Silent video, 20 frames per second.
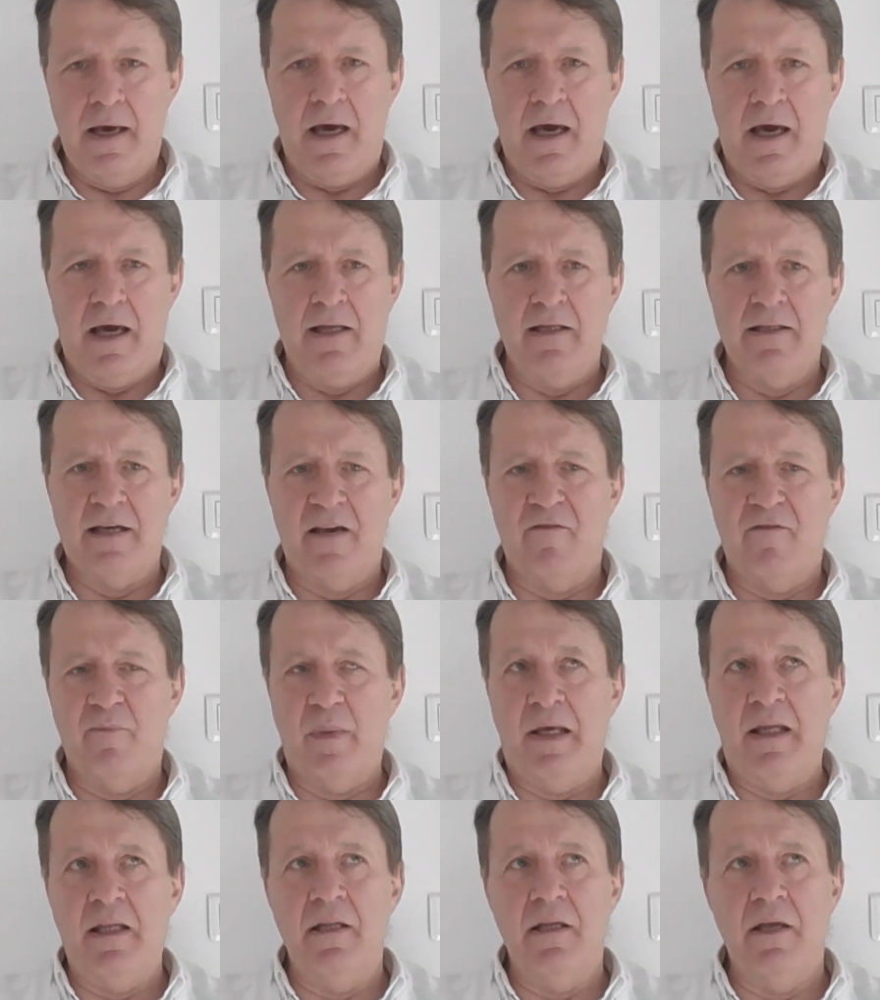And I've
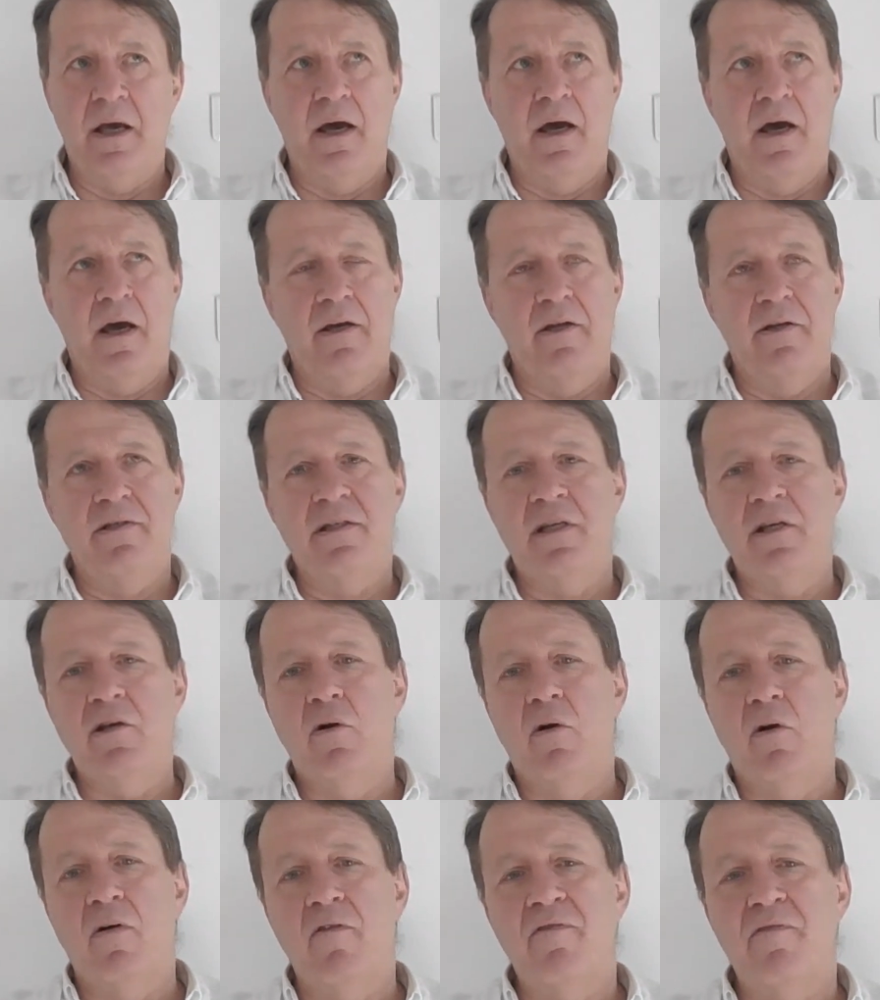been the
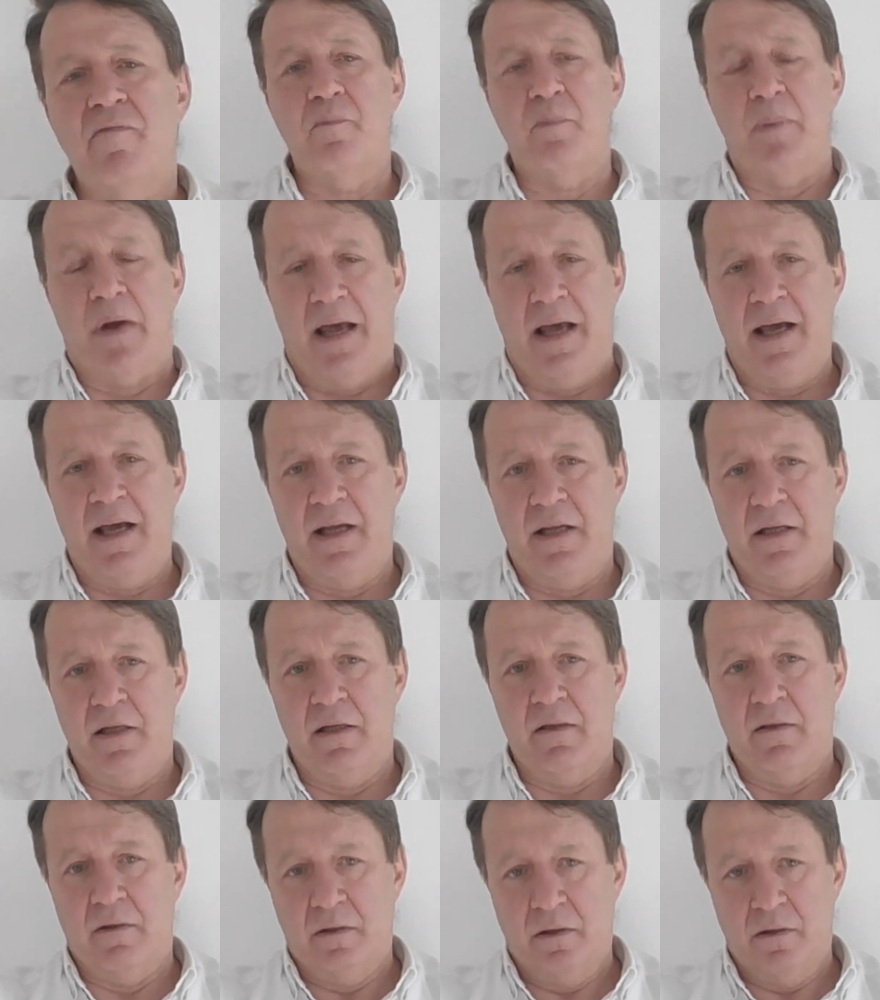CEO of Play,
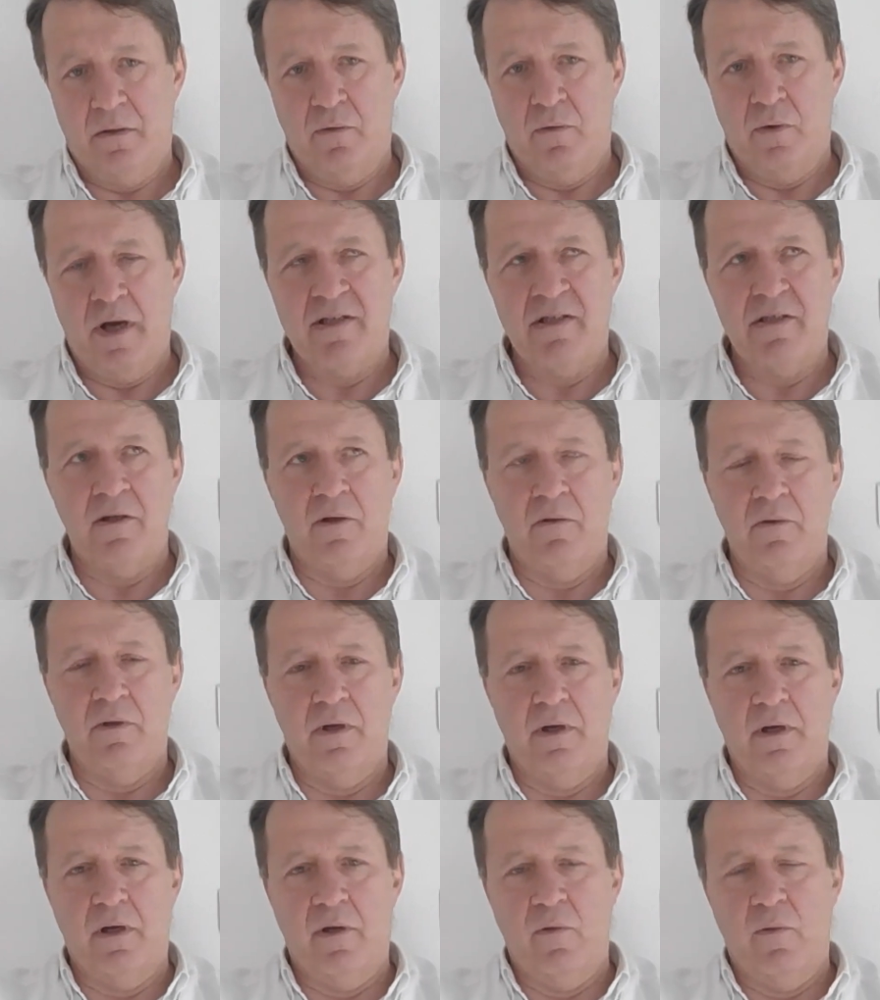and
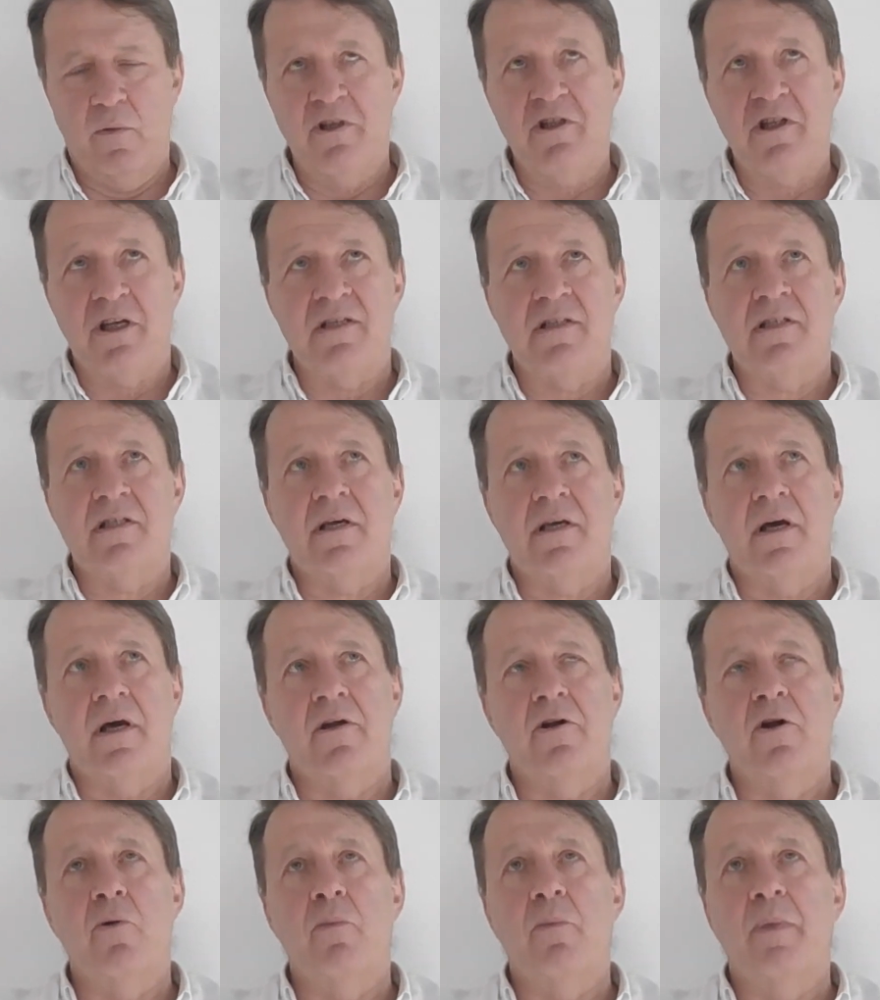which has
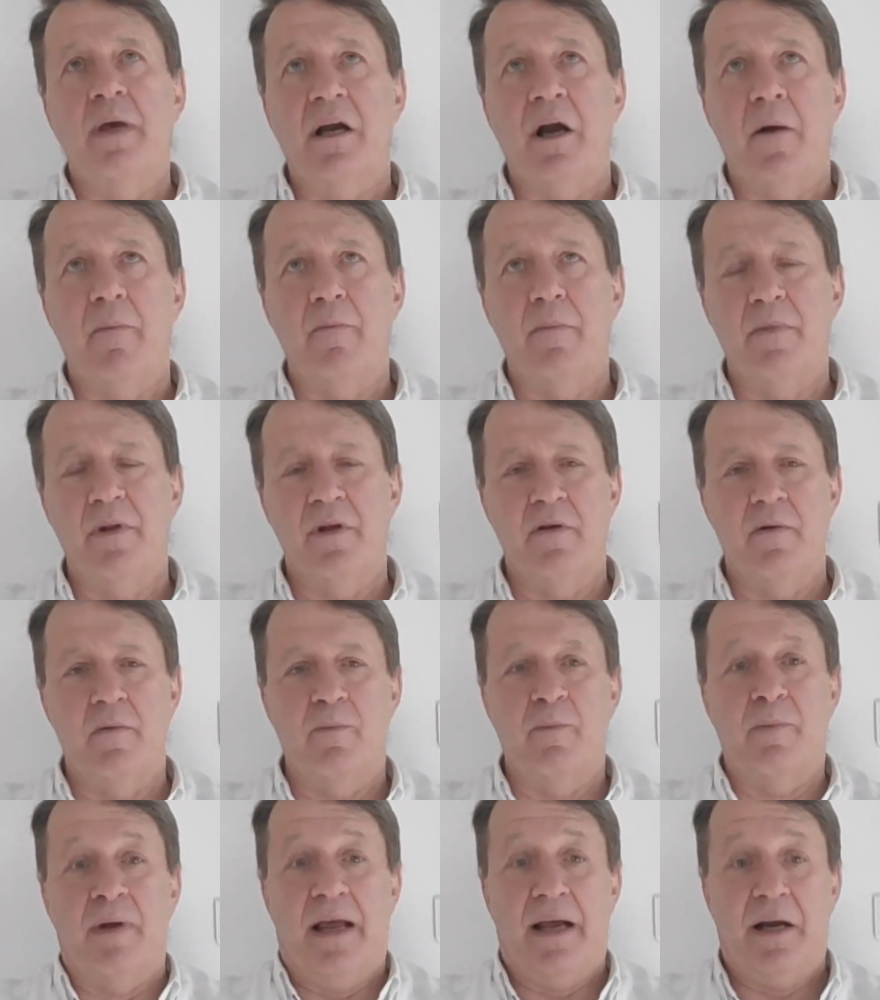now become
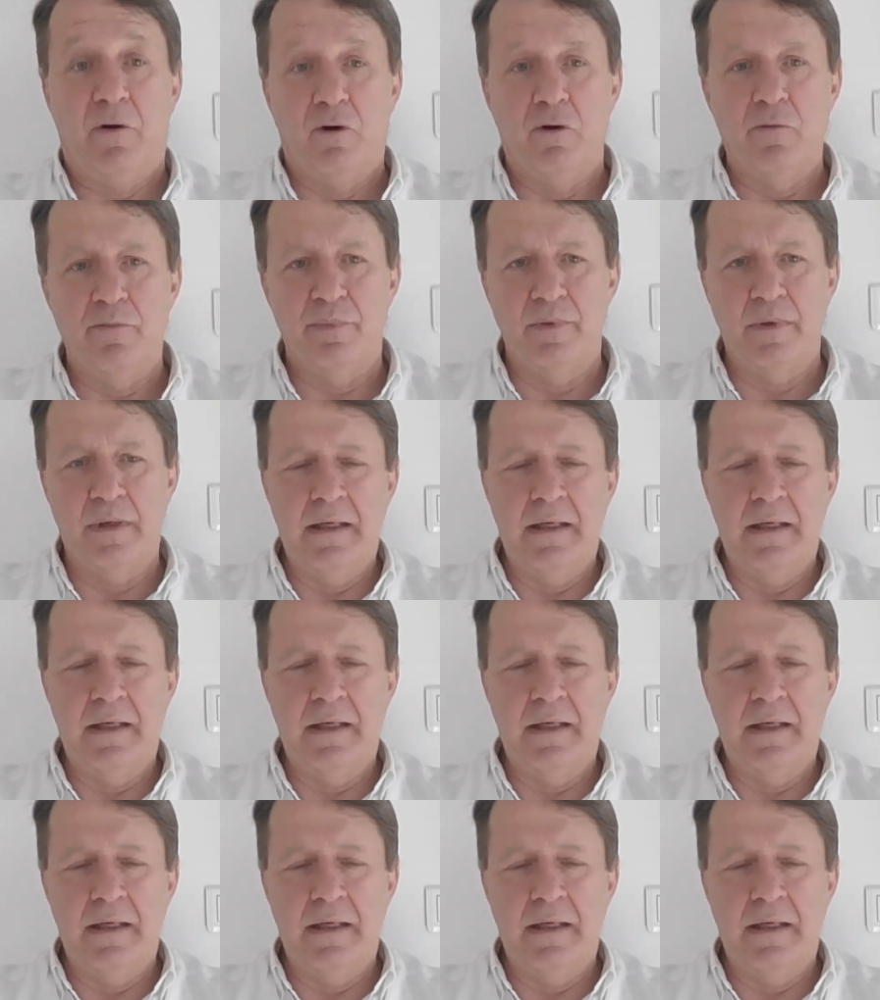the Play Group